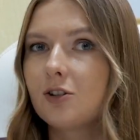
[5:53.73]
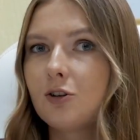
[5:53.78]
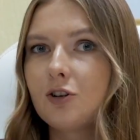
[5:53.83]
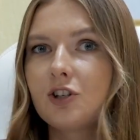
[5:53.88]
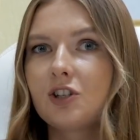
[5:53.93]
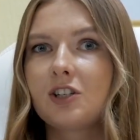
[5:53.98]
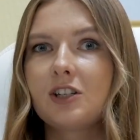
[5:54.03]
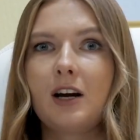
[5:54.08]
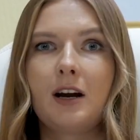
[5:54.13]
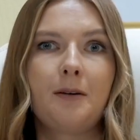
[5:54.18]

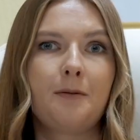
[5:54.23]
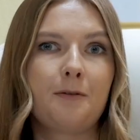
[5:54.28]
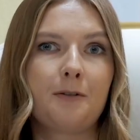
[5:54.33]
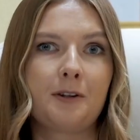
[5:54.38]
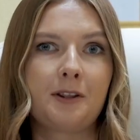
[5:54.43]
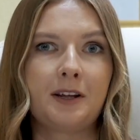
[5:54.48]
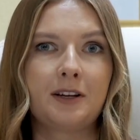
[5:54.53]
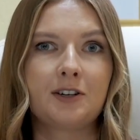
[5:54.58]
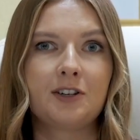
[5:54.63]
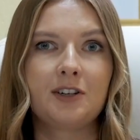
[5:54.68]
not time
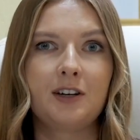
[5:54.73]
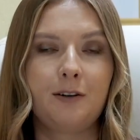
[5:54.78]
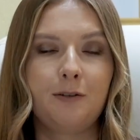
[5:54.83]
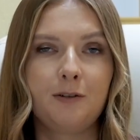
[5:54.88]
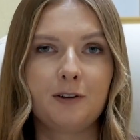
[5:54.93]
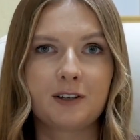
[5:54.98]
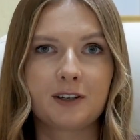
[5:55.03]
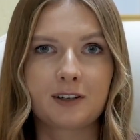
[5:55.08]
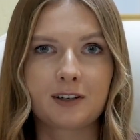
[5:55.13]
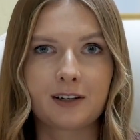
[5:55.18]
for that,
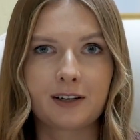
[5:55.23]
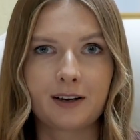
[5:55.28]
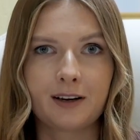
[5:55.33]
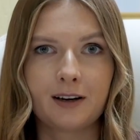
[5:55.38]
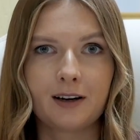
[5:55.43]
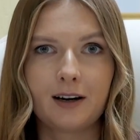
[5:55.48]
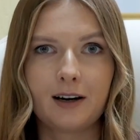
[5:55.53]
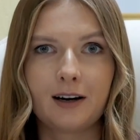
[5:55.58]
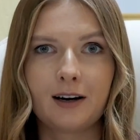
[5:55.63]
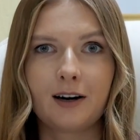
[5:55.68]
definitely.